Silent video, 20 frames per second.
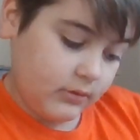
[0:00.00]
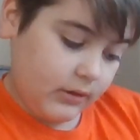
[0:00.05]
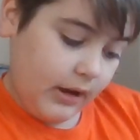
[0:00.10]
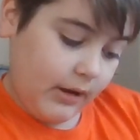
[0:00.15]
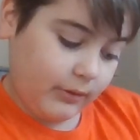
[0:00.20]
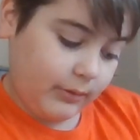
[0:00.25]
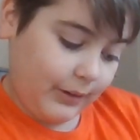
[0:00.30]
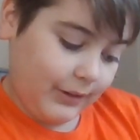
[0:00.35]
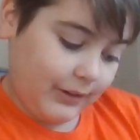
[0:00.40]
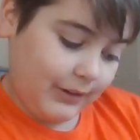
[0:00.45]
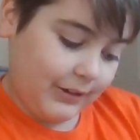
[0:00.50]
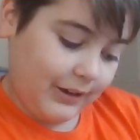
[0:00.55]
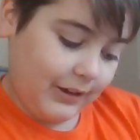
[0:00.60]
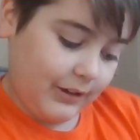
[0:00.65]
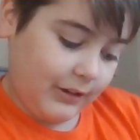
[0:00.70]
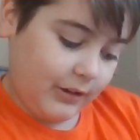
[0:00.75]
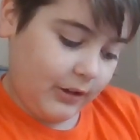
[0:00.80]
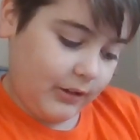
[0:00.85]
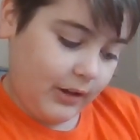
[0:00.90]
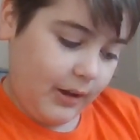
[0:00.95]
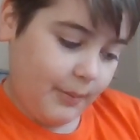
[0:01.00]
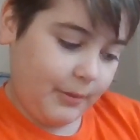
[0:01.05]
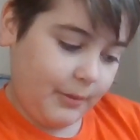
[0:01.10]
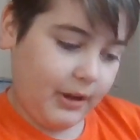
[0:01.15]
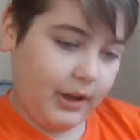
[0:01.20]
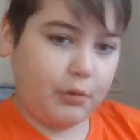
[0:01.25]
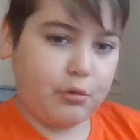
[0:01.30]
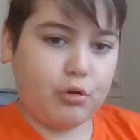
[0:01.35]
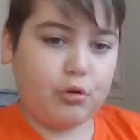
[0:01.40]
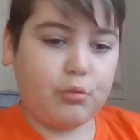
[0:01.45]
How's that say it doesn't have my
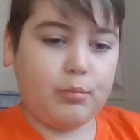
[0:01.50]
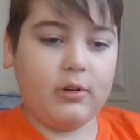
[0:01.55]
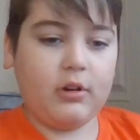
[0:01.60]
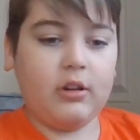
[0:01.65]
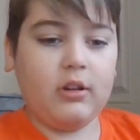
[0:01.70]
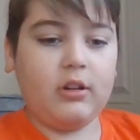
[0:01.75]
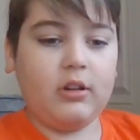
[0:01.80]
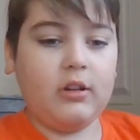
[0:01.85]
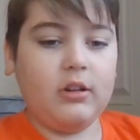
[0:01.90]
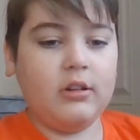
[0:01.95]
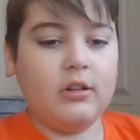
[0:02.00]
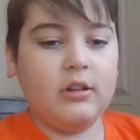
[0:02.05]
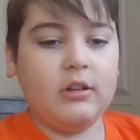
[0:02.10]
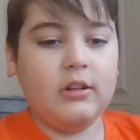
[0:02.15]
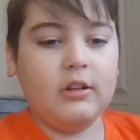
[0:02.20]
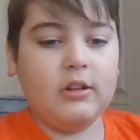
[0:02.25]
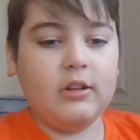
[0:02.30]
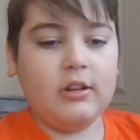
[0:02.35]
address?